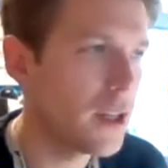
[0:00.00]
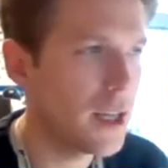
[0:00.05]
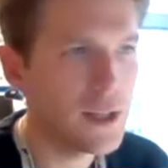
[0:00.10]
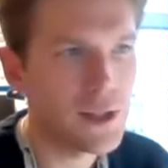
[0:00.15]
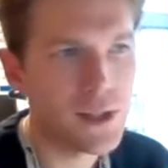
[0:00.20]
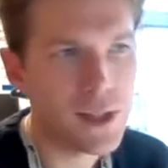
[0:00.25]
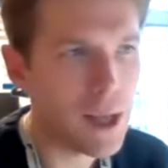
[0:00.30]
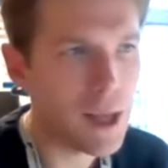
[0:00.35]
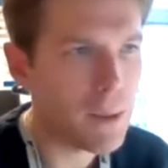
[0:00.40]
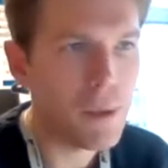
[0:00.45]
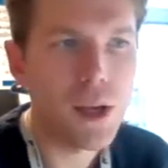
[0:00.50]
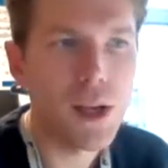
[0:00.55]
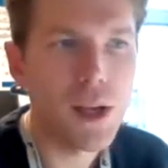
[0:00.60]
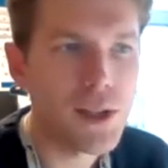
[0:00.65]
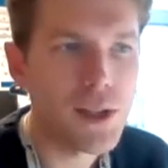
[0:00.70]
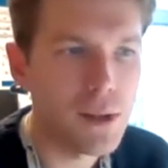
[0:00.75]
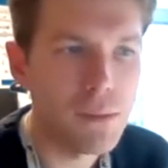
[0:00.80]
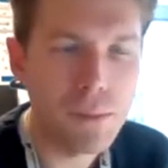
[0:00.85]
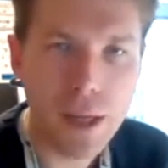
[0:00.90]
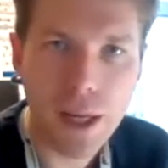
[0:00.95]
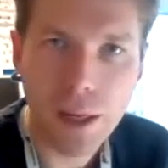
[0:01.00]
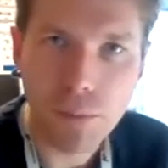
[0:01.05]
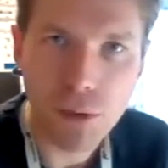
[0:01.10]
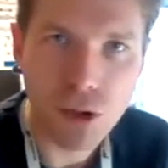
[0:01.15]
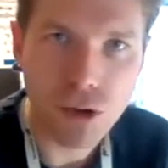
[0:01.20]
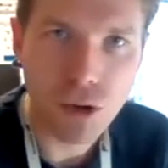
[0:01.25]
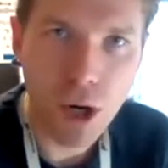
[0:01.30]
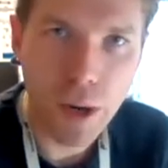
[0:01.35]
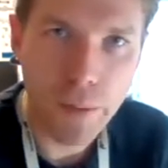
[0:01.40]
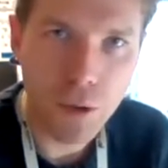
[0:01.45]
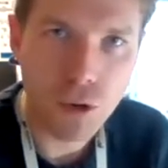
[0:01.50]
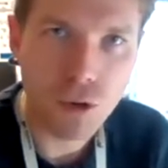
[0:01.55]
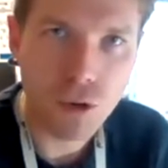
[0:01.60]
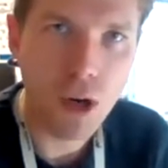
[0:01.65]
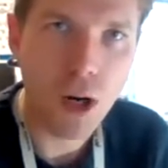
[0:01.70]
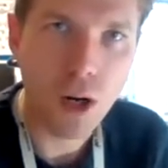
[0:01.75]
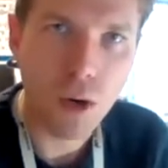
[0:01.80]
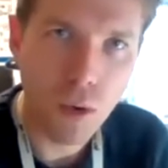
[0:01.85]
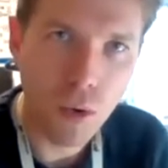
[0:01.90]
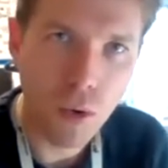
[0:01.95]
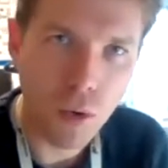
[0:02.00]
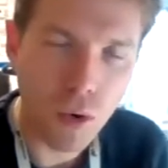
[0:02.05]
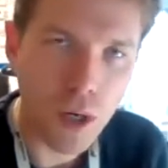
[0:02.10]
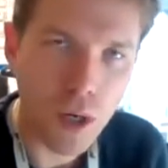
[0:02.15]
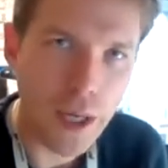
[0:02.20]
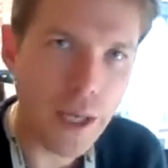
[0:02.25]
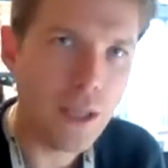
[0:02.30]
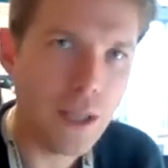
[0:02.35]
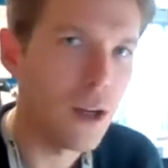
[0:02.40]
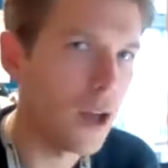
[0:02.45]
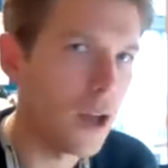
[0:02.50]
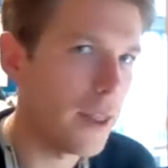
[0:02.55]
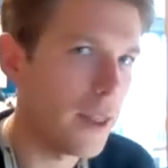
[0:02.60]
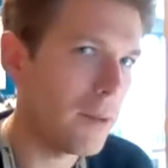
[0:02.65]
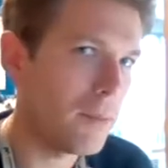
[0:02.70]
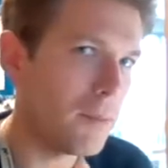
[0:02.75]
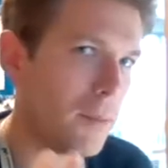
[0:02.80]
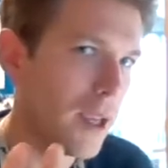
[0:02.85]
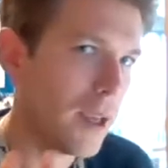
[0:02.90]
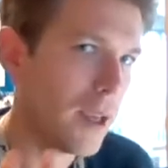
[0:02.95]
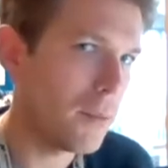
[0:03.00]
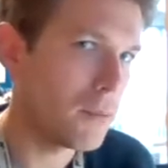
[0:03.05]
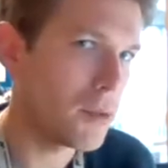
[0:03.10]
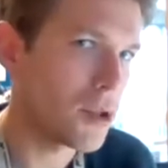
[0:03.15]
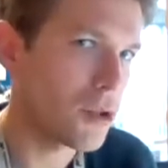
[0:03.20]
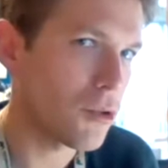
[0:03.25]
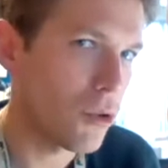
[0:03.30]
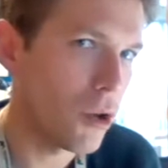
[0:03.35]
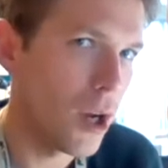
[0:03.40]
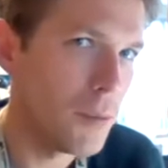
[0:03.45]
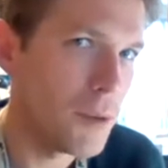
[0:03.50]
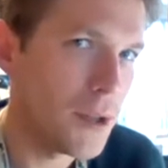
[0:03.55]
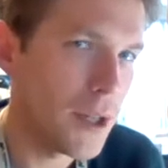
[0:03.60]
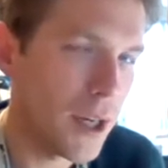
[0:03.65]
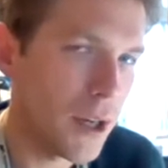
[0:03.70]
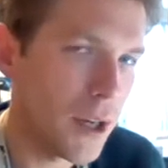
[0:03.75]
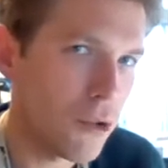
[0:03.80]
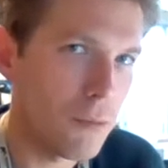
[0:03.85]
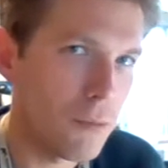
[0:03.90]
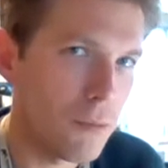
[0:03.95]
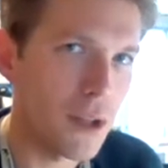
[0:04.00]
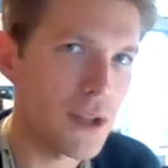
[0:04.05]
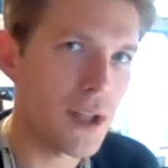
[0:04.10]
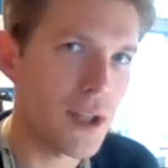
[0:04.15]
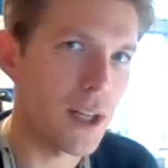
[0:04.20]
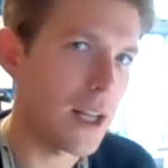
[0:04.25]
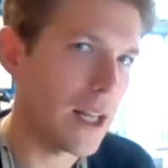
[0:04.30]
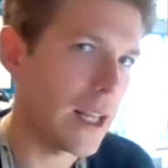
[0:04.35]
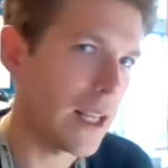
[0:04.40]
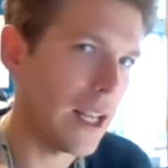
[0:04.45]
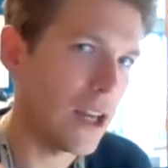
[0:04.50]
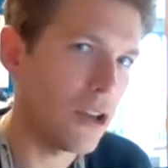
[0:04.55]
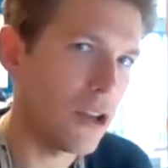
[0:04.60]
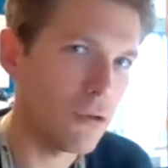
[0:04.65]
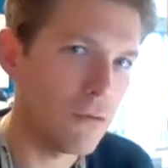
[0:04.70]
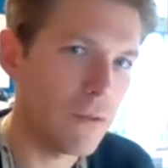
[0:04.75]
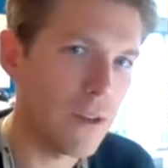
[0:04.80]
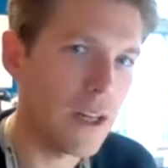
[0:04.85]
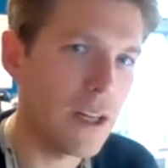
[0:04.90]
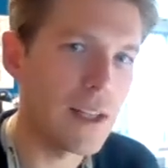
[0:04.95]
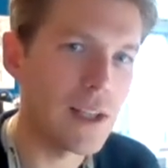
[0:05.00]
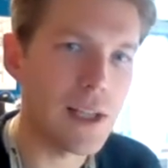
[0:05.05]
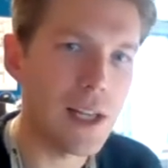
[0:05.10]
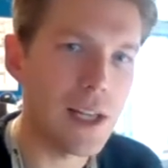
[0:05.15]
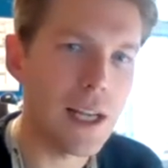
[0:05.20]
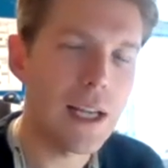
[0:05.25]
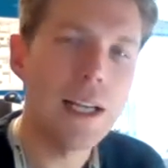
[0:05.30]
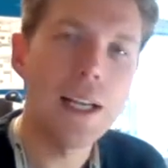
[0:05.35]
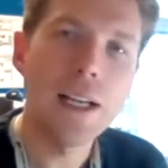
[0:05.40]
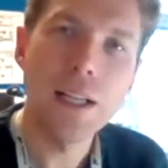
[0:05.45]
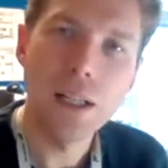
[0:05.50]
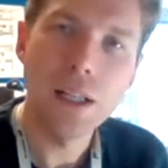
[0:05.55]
Is that person being prescribed a drug orally? Are they being prescribed intramuscularly, intravenously?